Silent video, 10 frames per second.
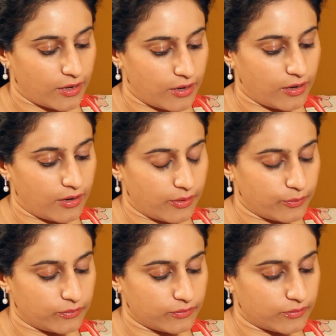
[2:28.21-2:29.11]

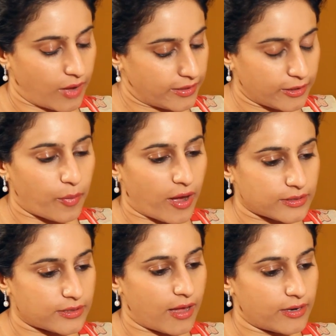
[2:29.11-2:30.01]
I think
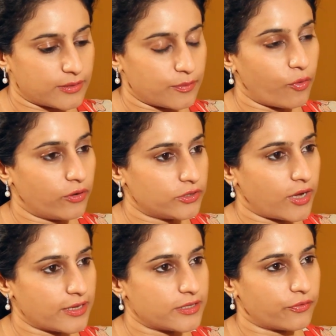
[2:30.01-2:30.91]
Pakistan has
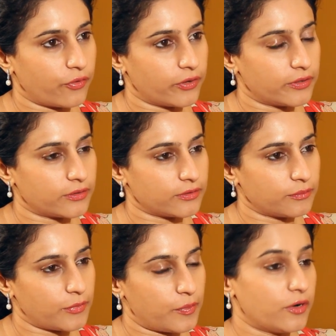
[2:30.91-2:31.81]
apologized for it.
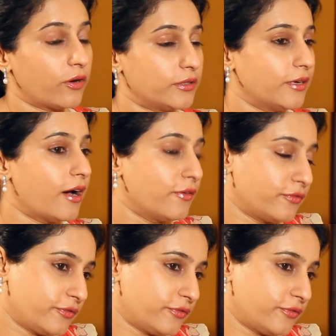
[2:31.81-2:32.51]
Maybe not enough.